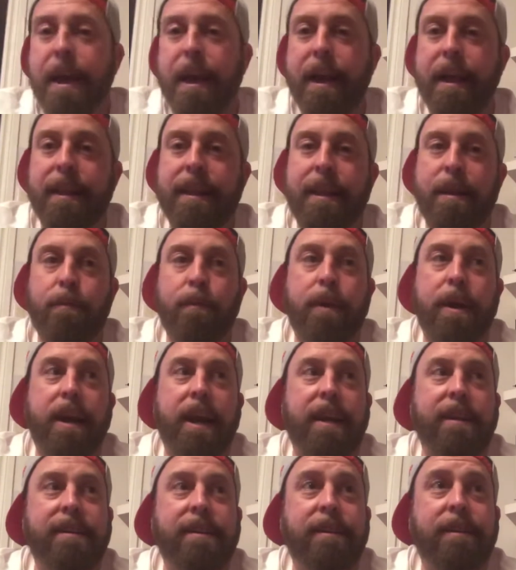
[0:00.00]
And then when
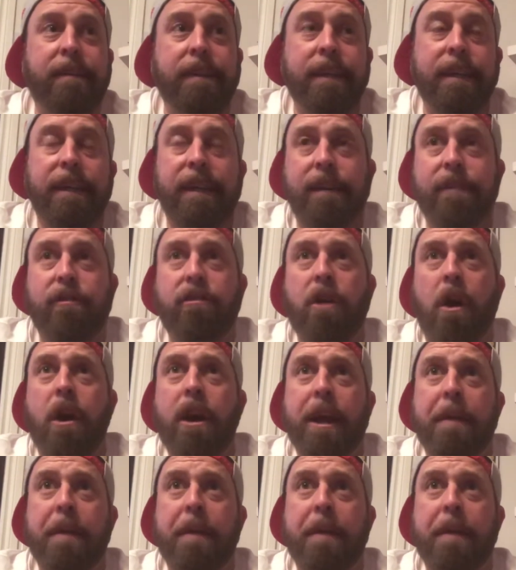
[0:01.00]
I saw